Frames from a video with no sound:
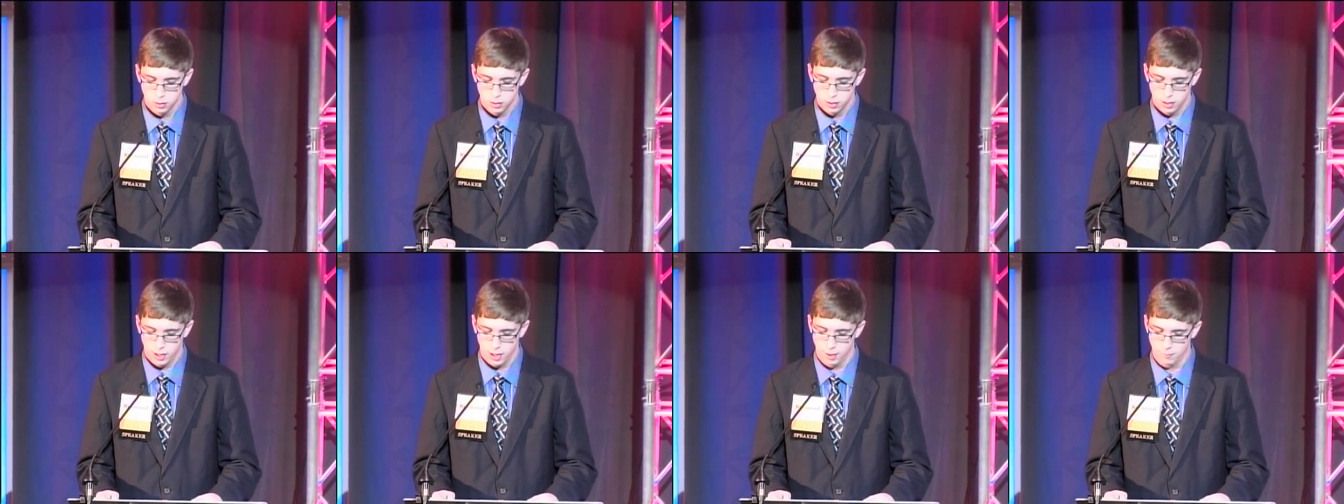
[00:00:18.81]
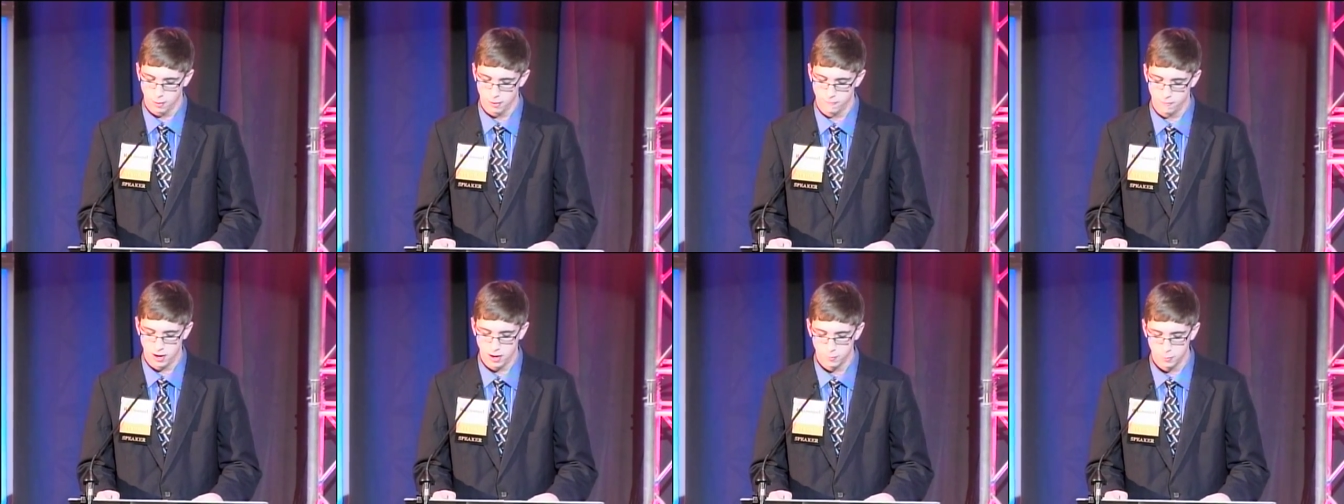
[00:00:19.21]
In my
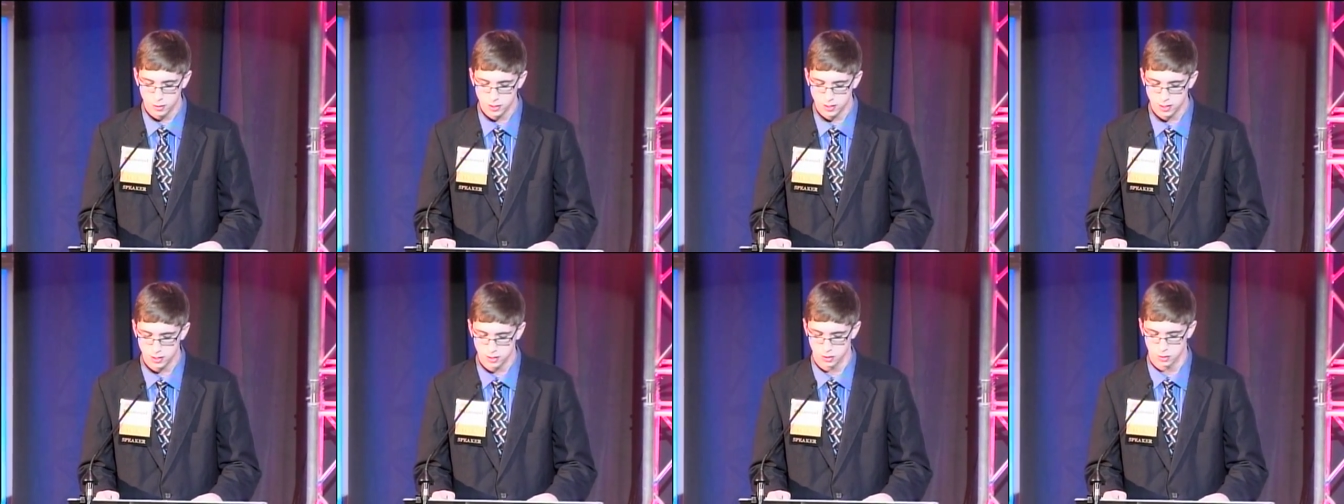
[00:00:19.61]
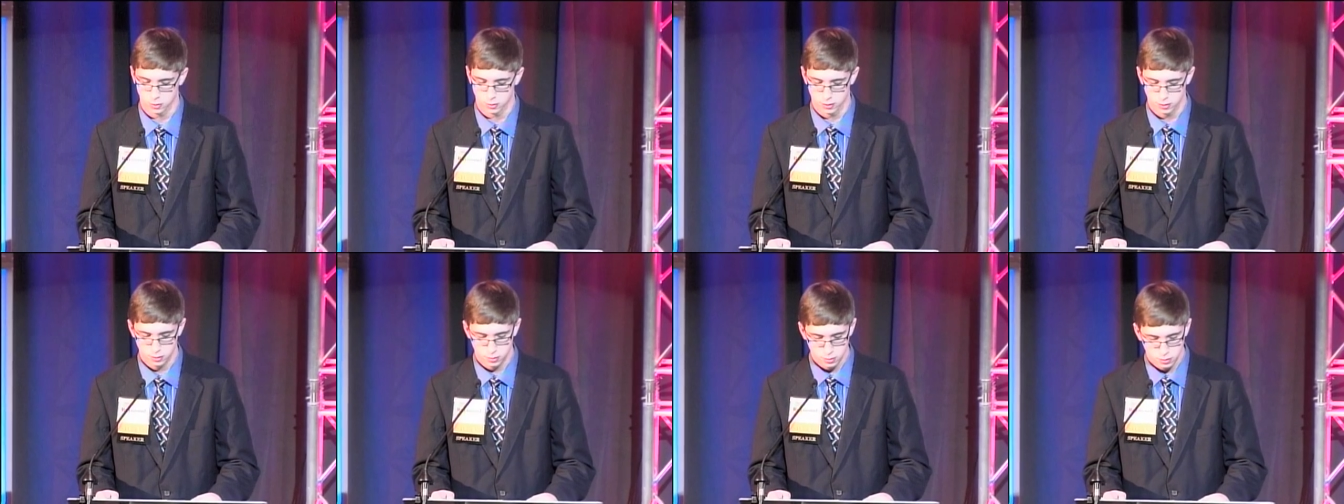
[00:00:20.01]
family's
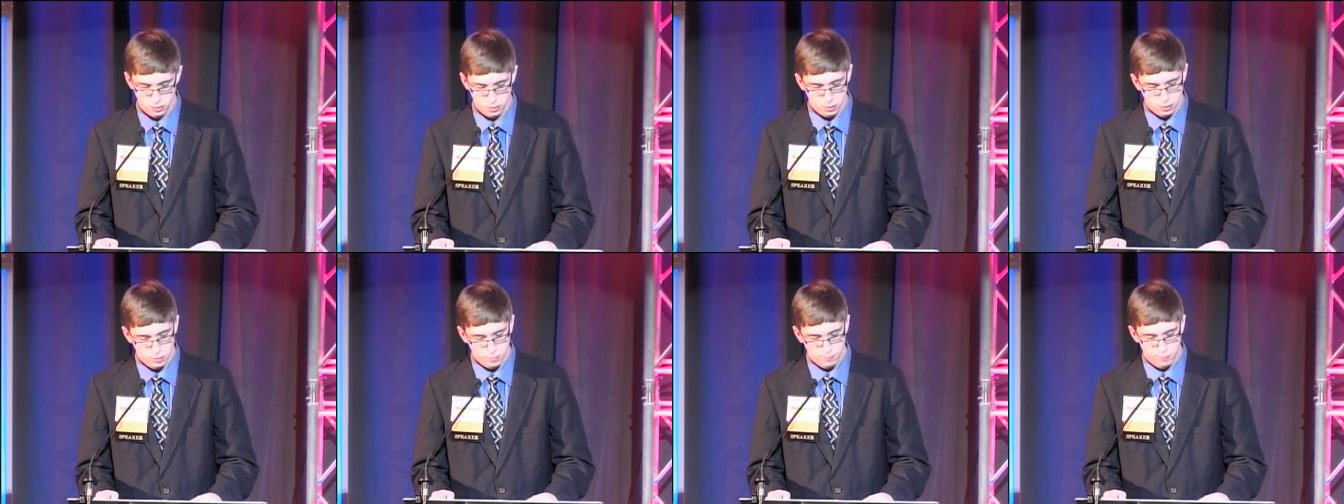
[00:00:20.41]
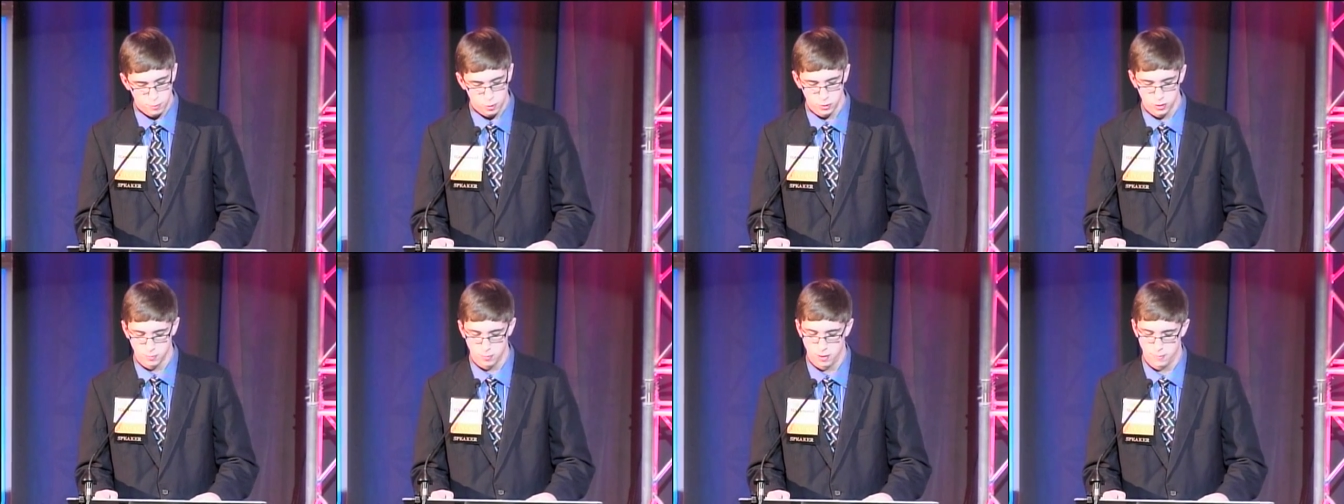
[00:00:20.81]
history, both
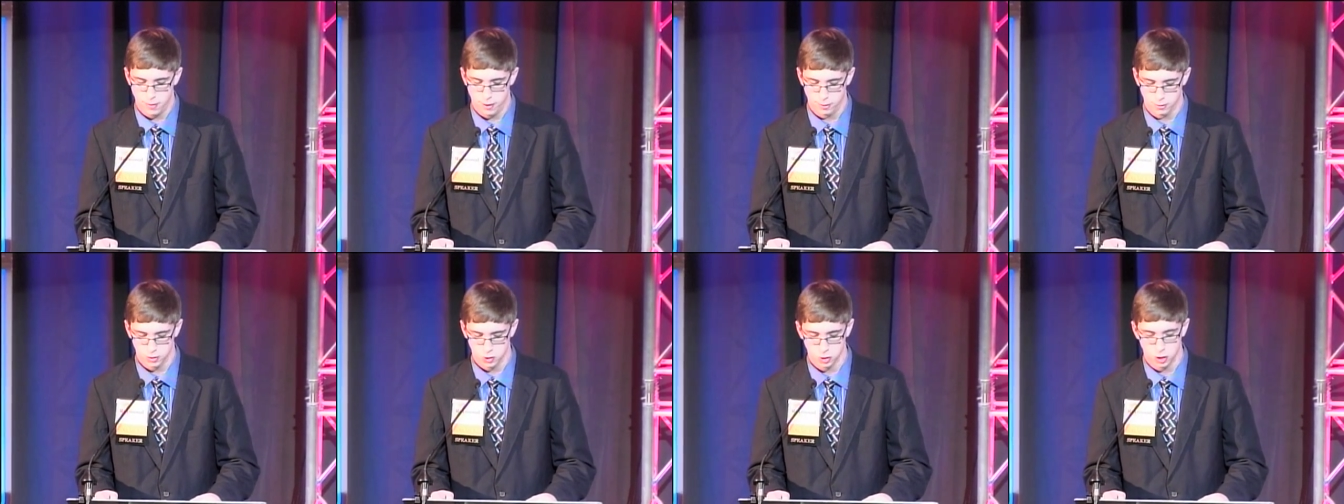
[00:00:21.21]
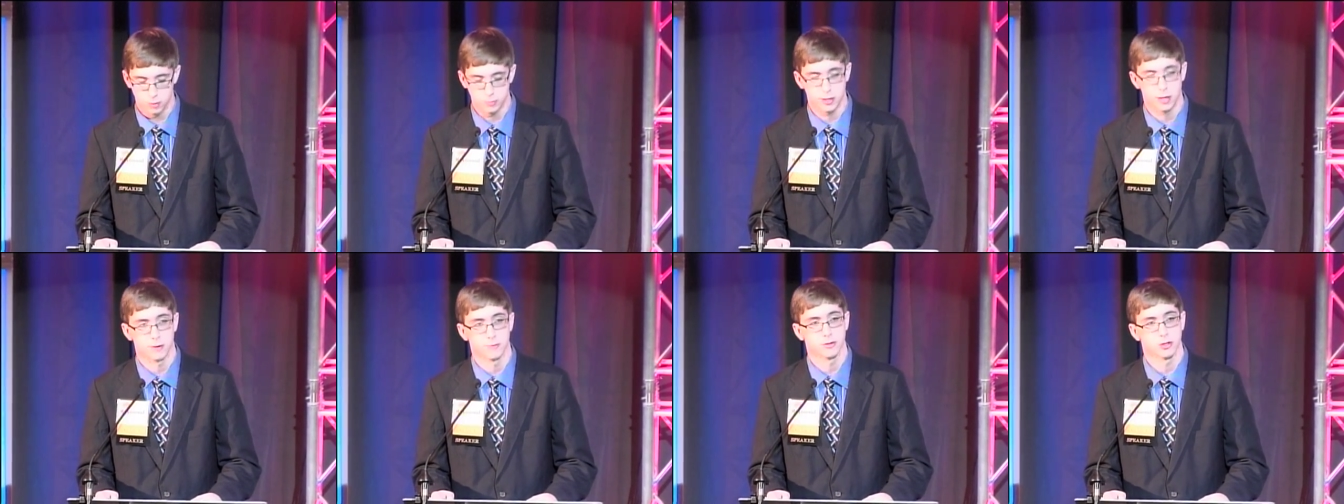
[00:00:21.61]
of my parents dropped
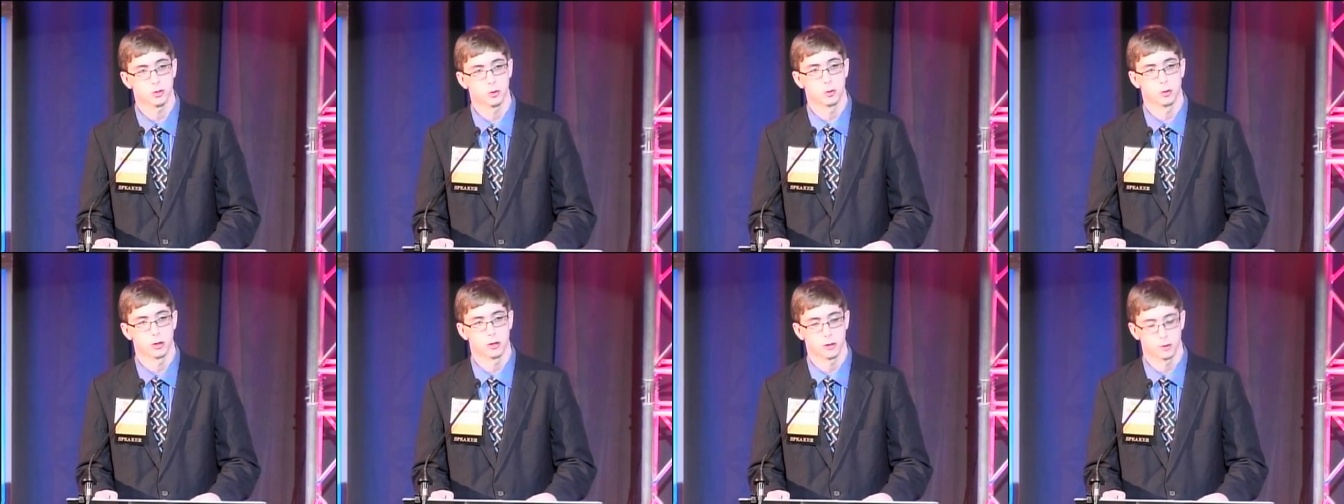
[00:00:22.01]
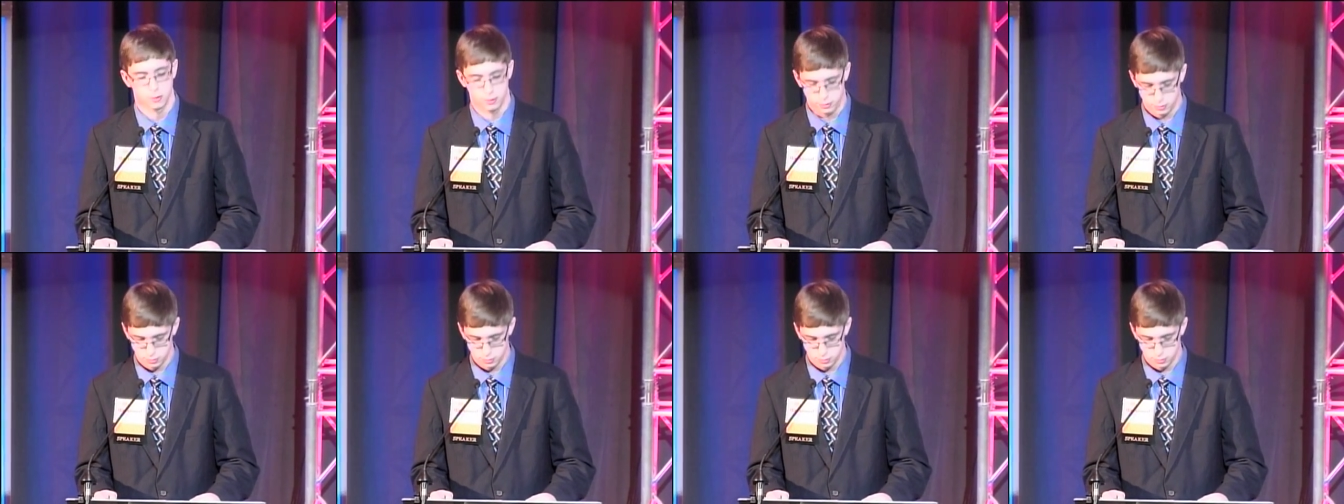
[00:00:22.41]
out of school early.